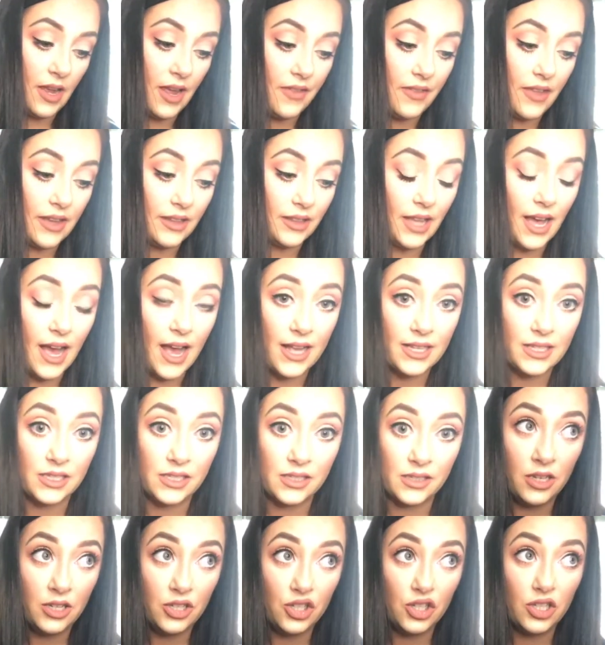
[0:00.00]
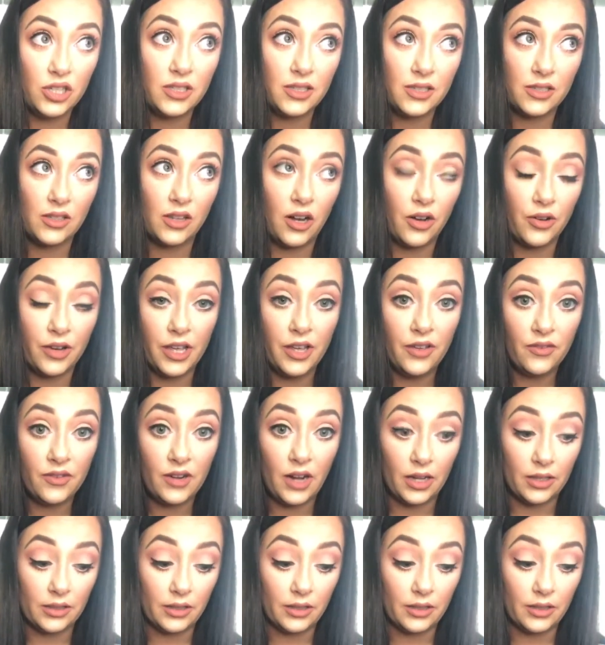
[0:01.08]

and they last just as long, if not